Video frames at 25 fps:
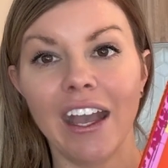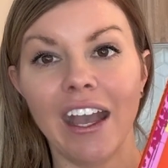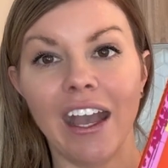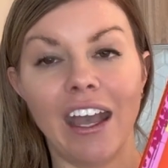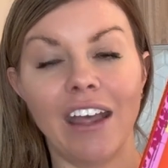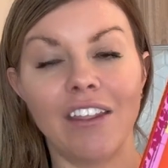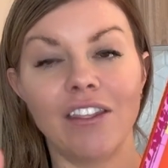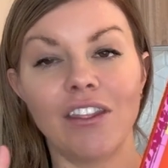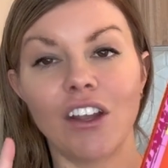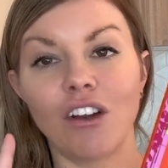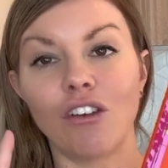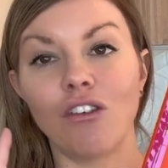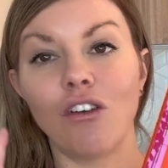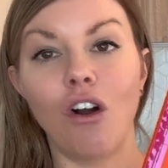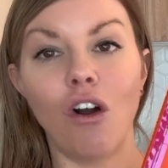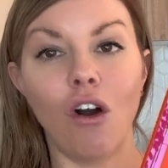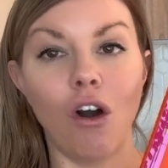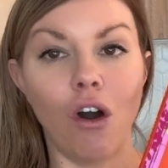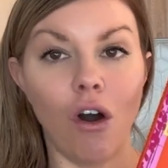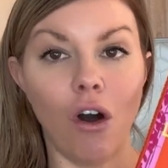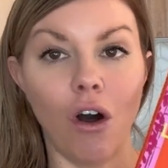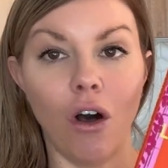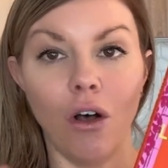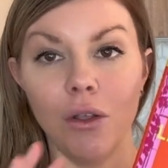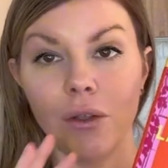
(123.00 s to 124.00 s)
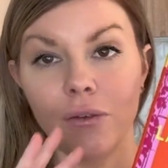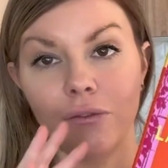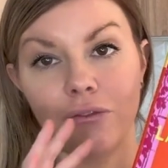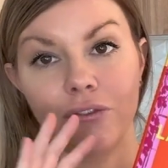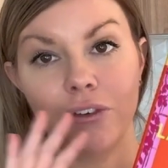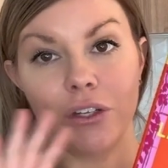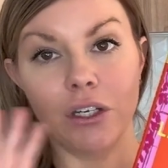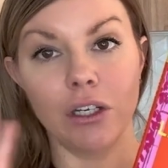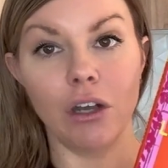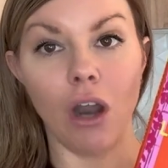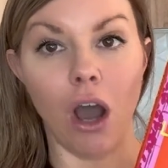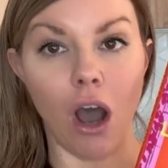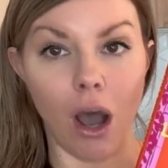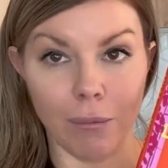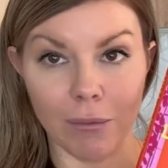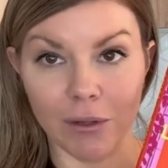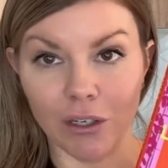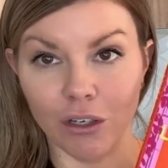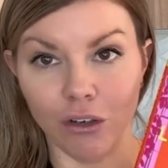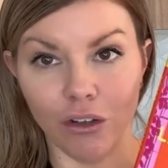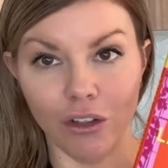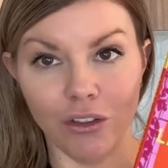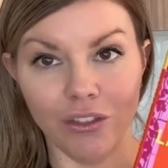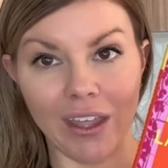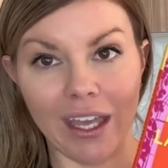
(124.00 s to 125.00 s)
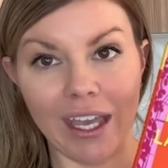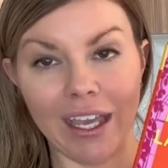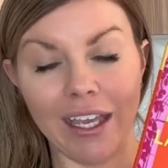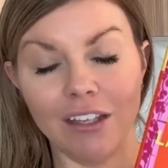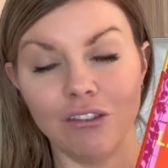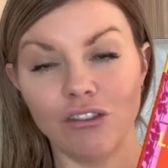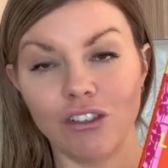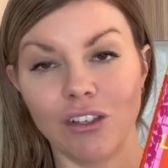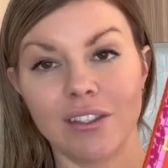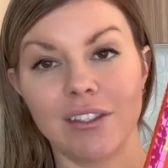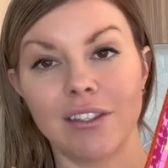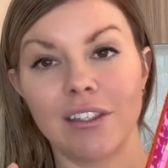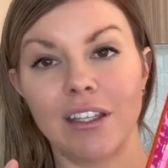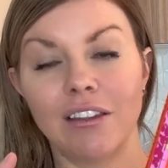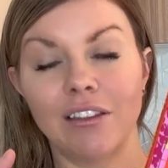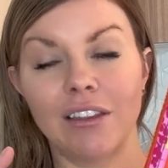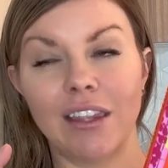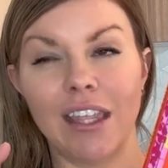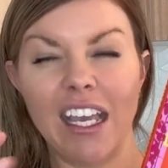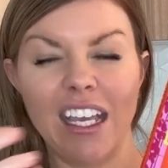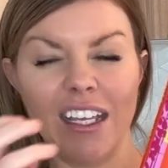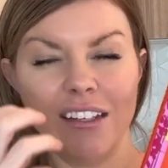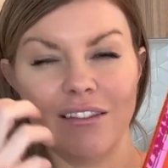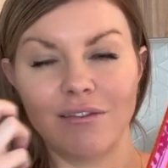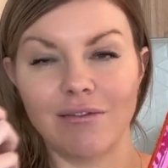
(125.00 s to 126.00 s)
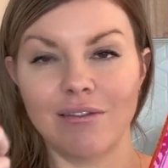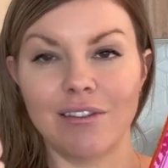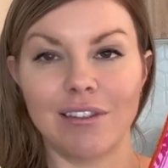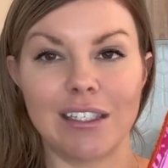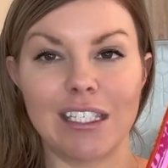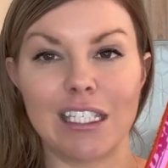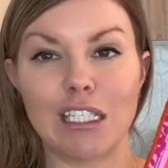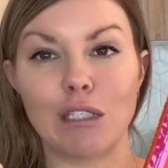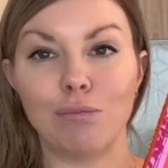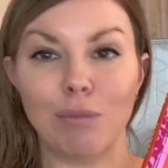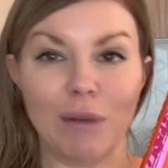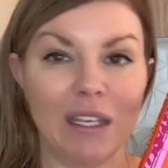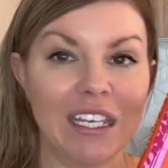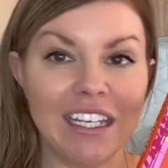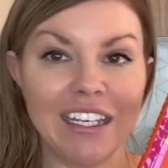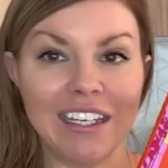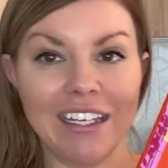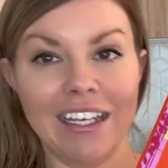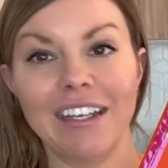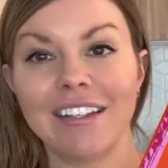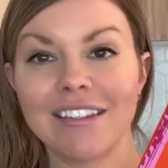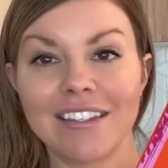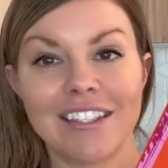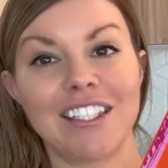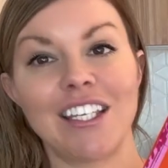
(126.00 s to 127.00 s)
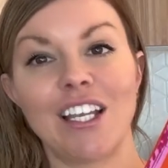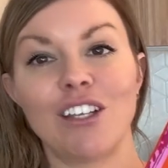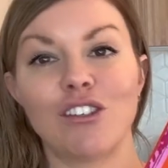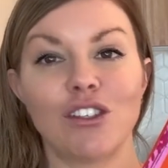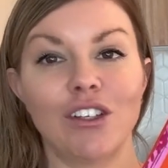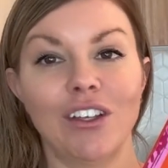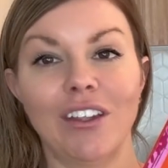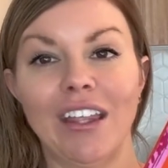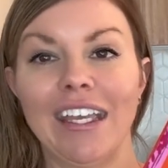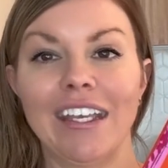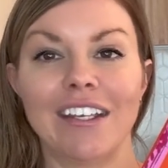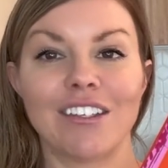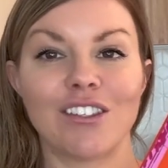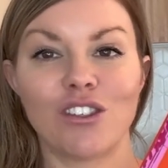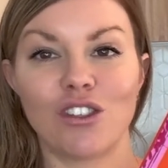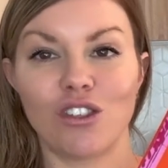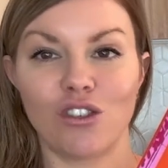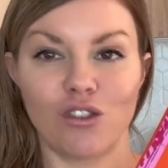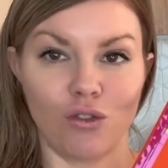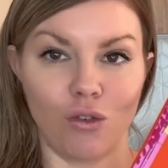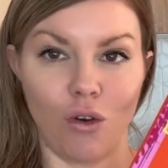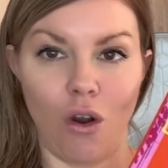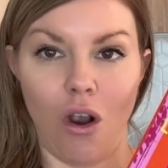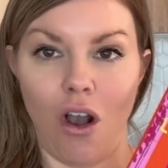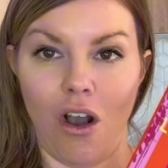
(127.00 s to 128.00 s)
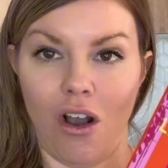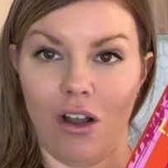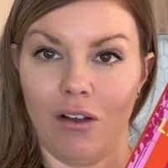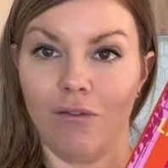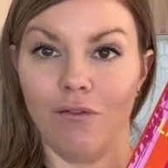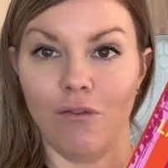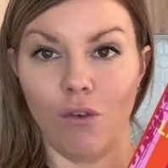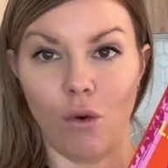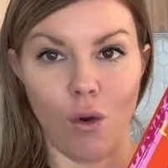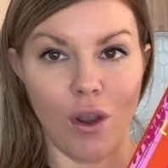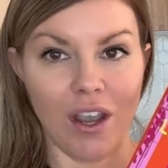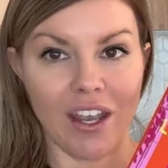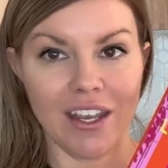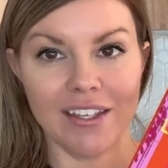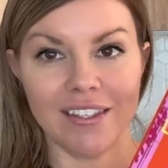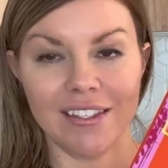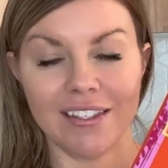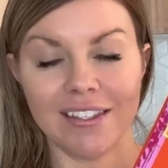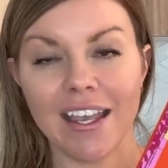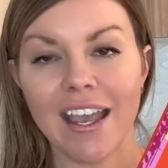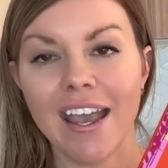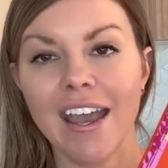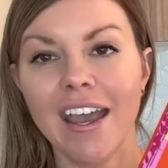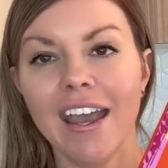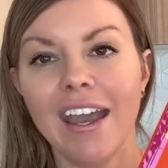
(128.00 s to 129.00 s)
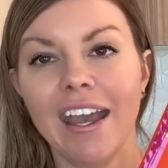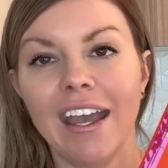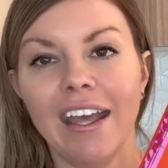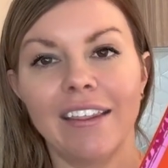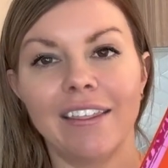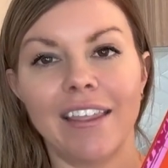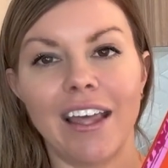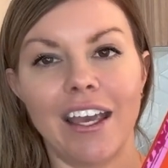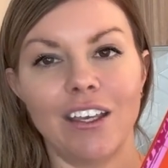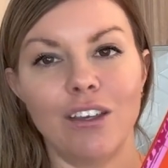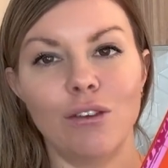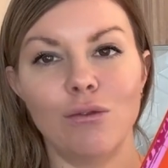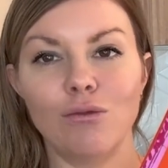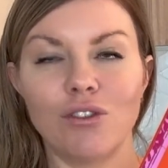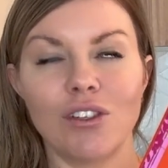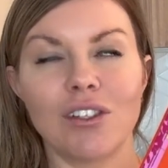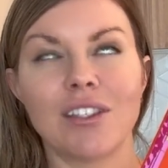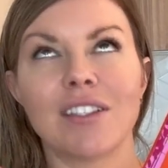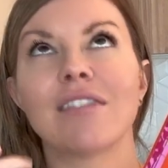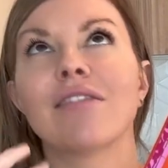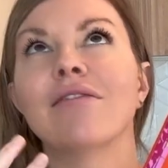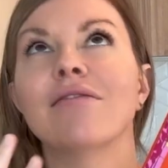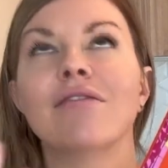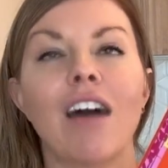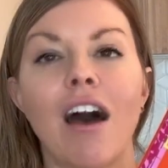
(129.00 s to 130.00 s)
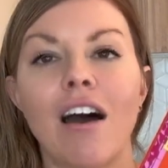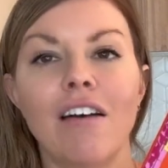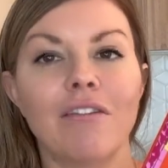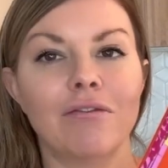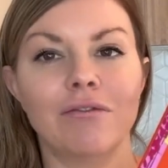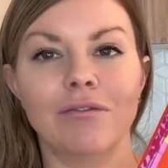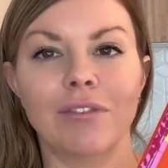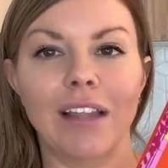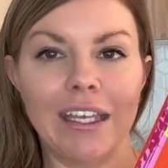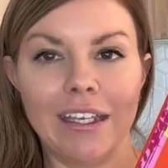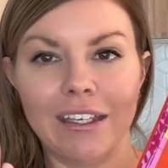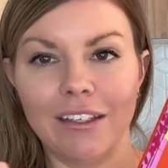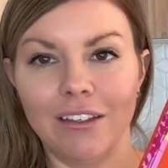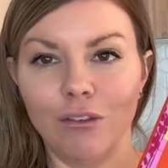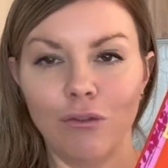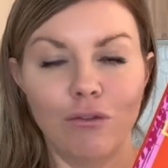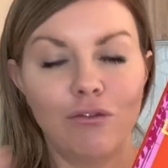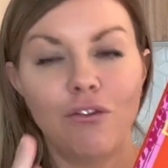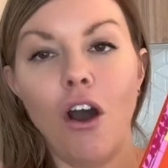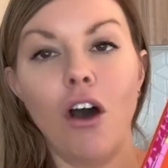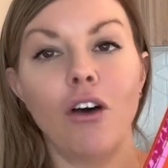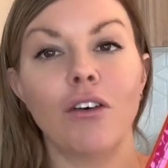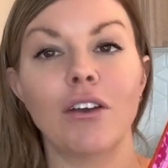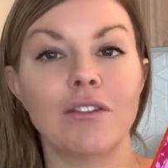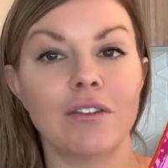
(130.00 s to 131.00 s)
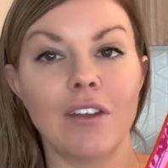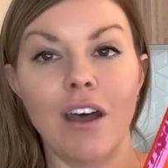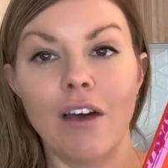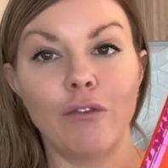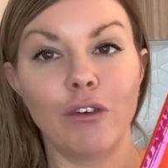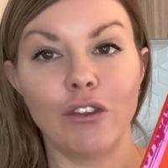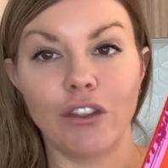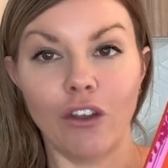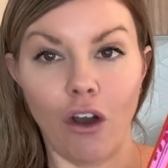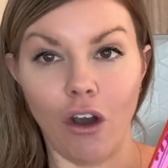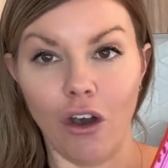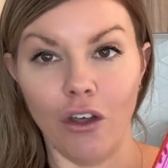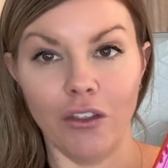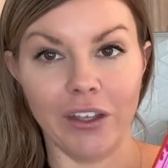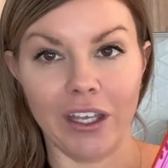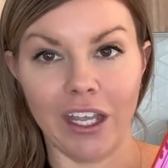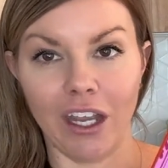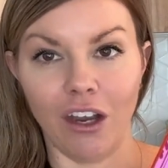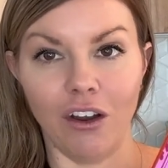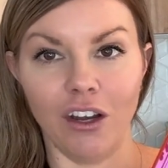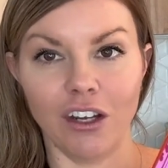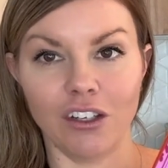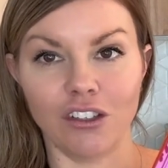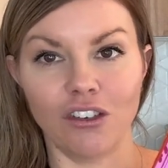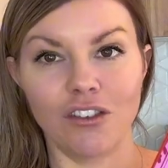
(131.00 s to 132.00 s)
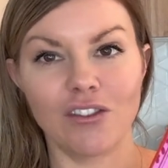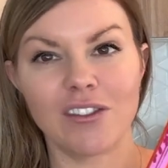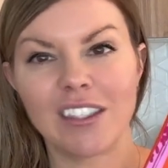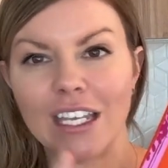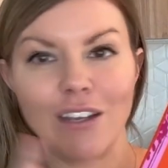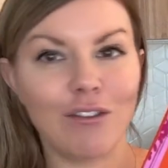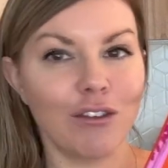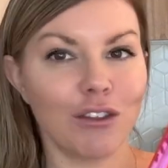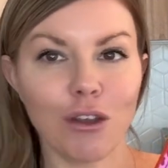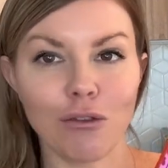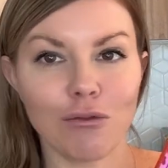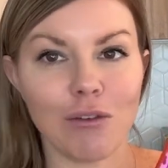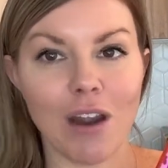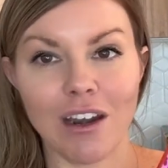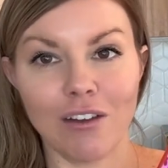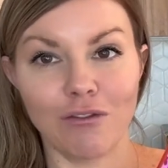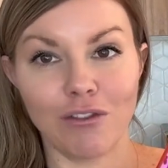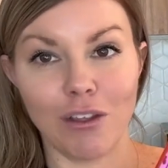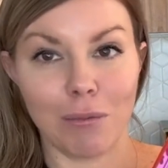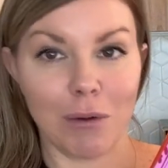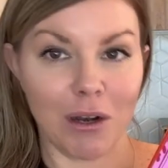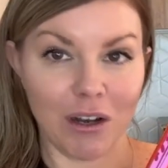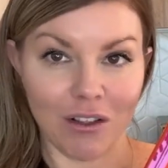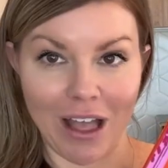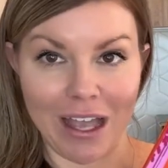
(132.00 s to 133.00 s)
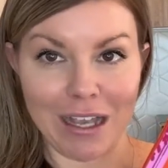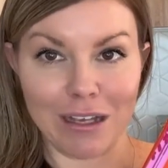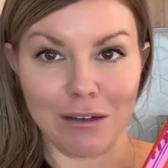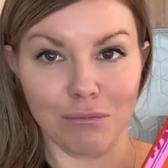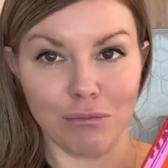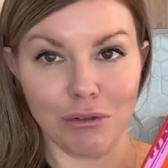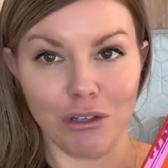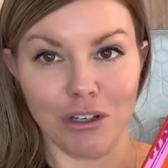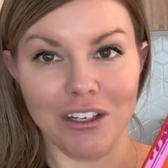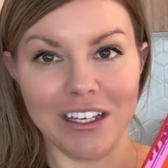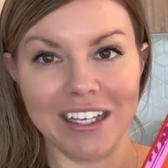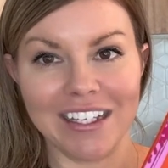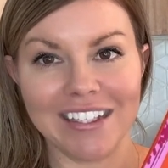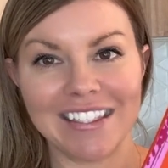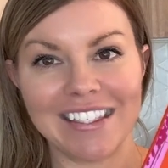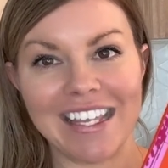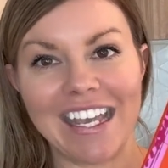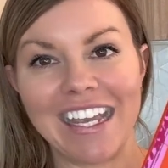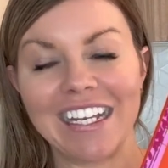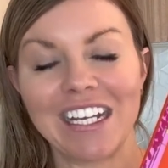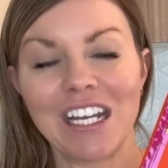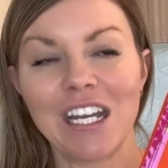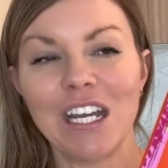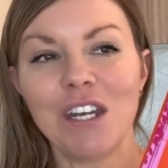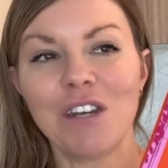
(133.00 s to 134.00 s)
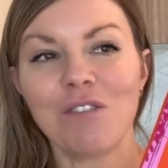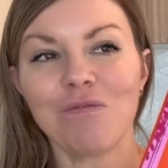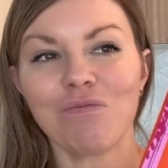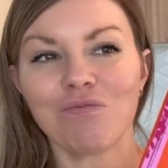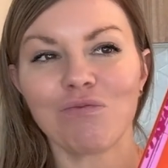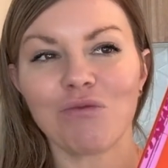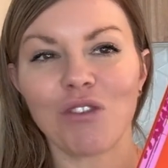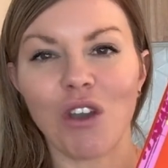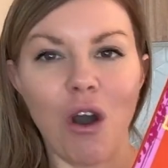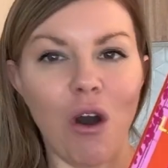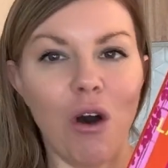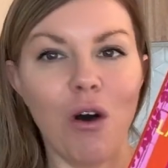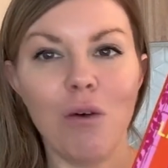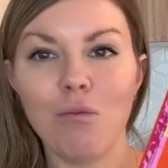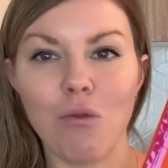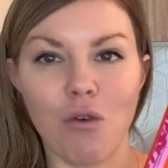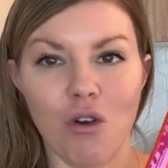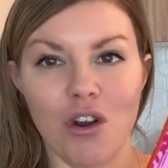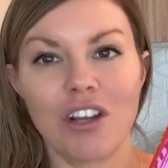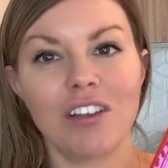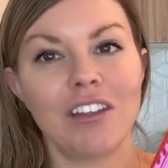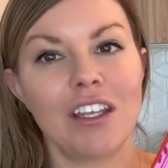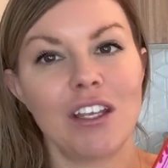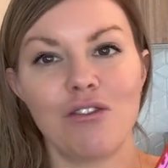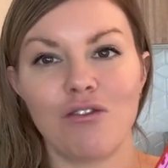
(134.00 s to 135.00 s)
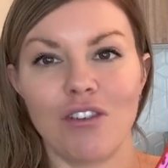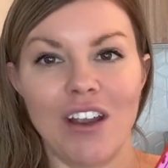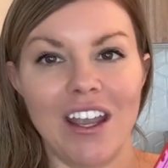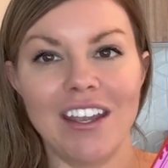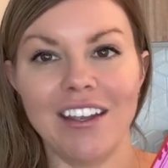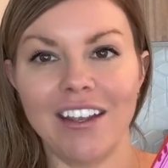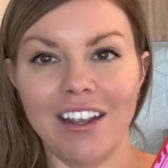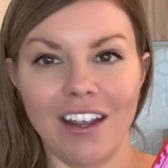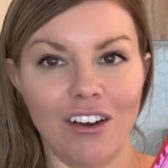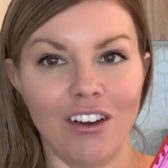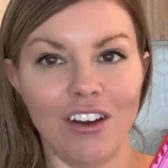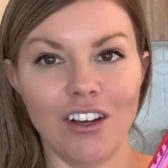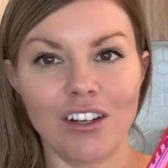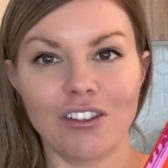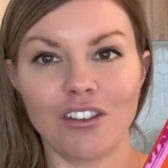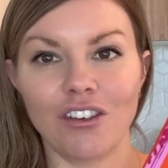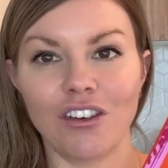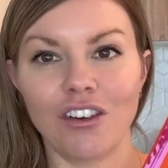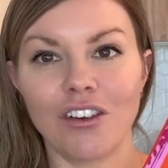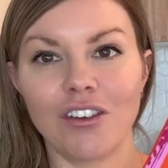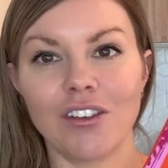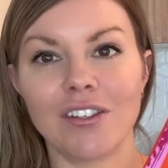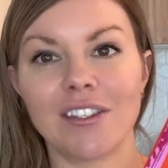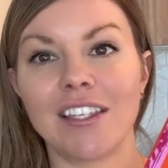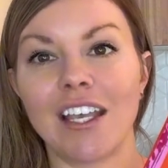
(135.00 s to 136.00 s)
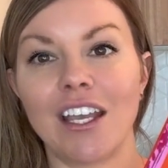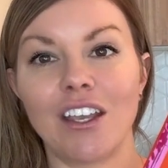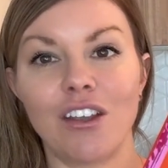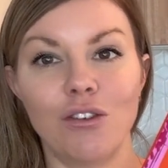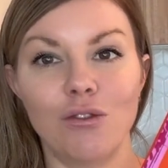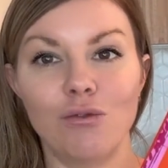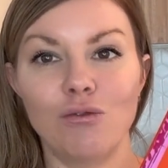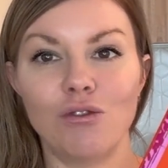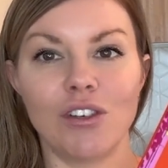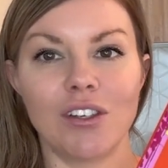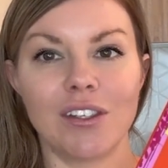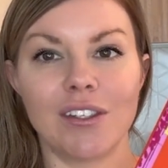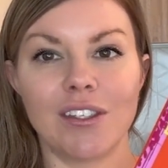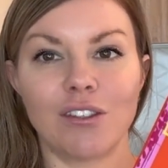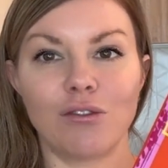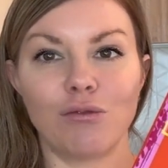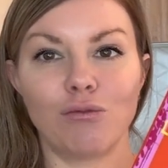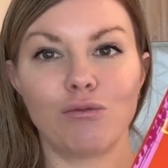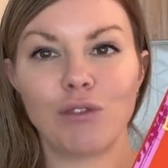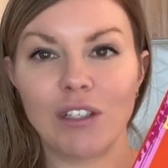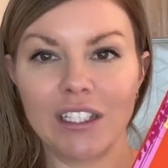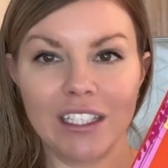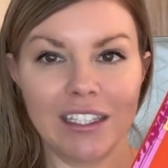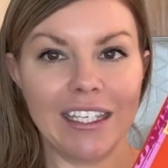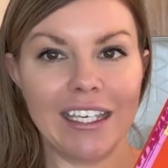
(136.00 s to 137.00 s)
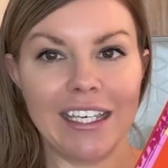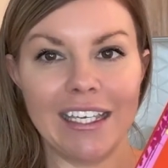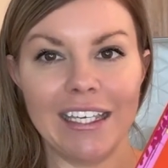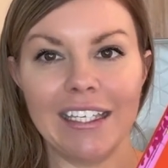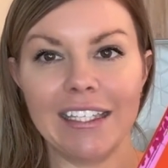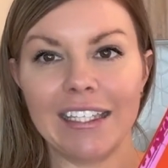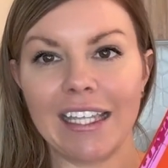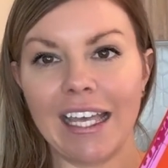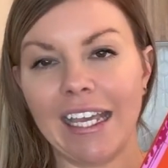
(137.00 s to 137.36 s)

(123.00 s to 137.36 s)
and they're all phenomenal. They speak in such a strong voice that you just love, you fall in love with all the characters, even though none of them are likable. It's all morally gray characters that you just really